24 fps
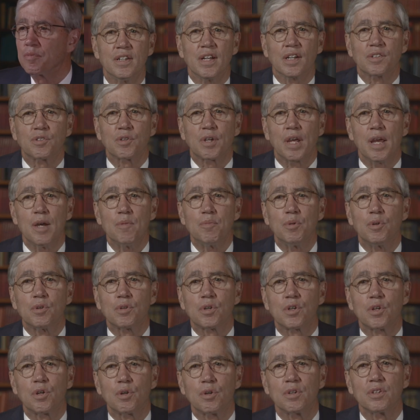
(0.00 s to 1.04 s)
Dr. Campbell
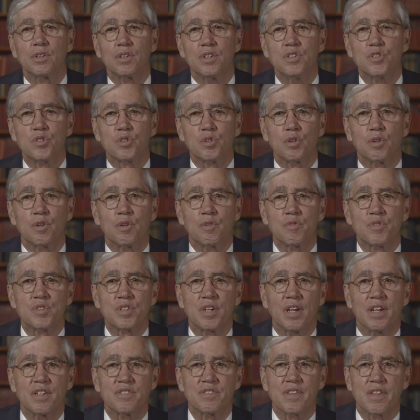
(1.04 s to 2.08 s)
currently serves as